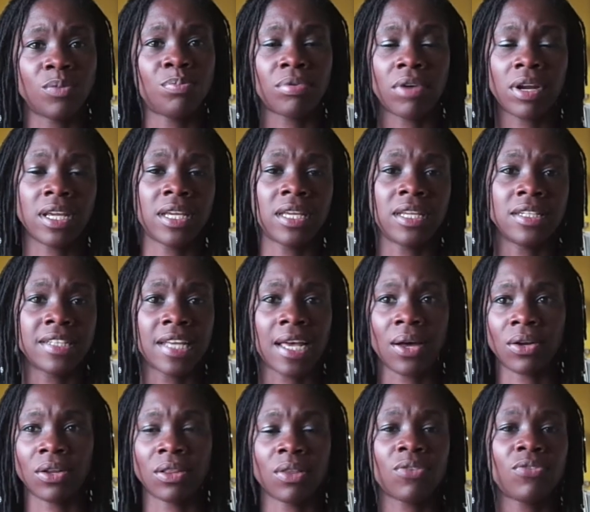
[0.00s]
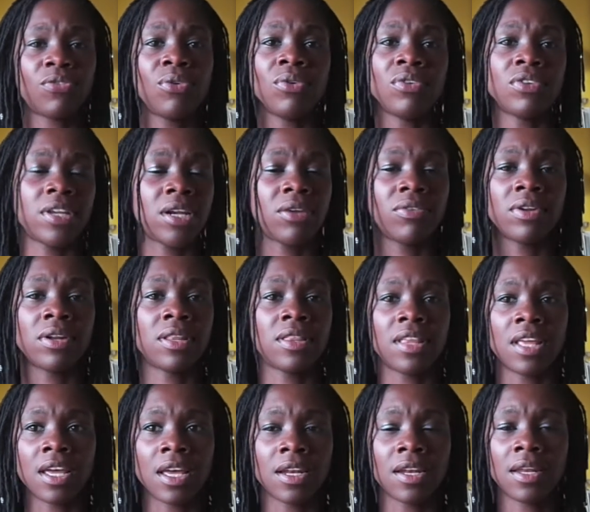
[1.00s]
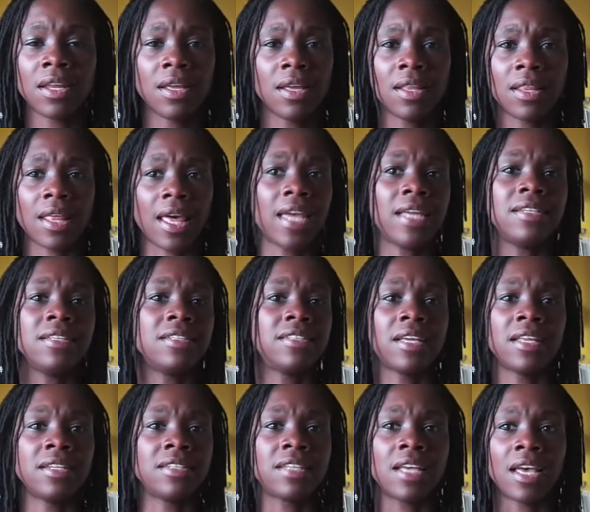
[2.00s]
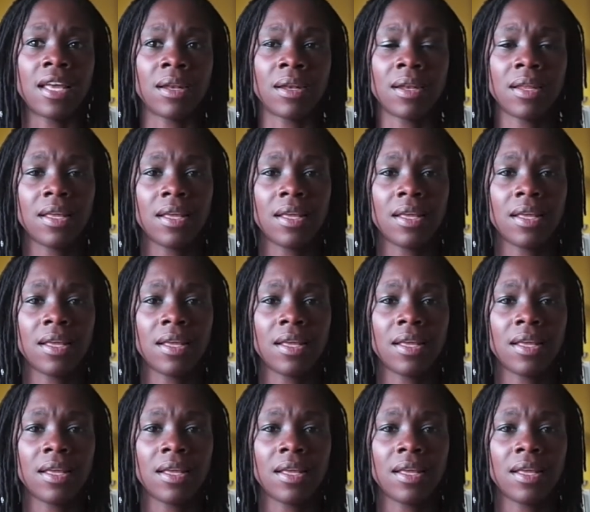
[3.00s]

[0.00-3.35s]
breaking down, and the fruitarian thing and the 80-10-10.